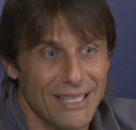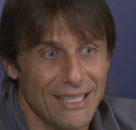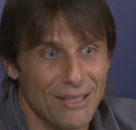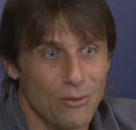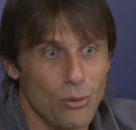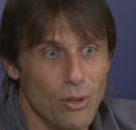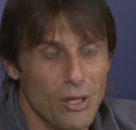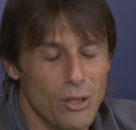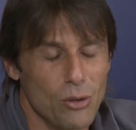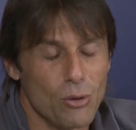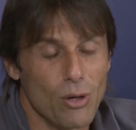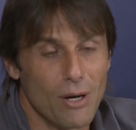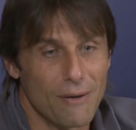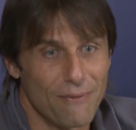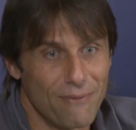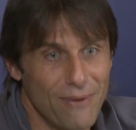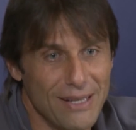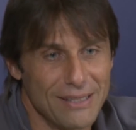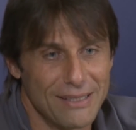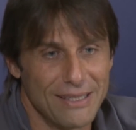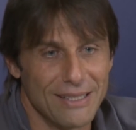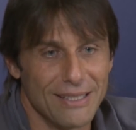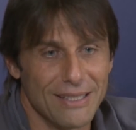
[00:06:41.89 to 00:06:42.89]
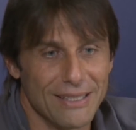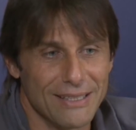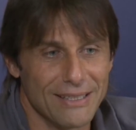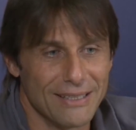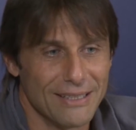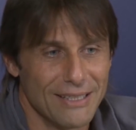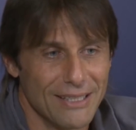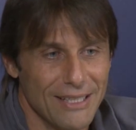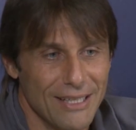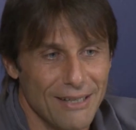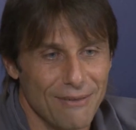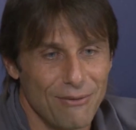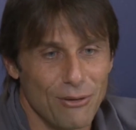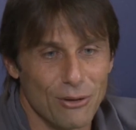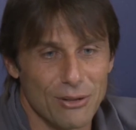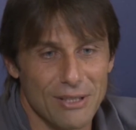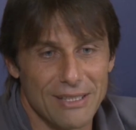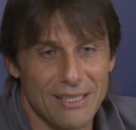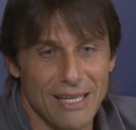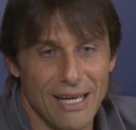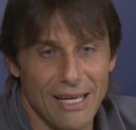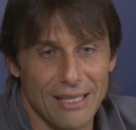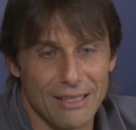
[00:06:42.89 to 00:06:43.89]
you are fighting for
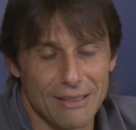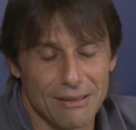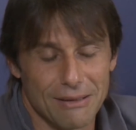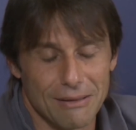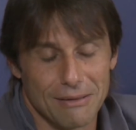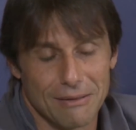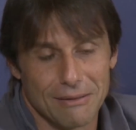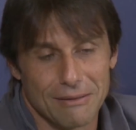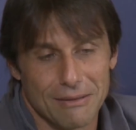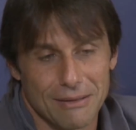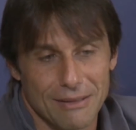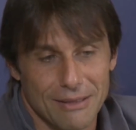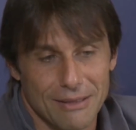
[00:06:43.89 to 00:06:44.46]
the title.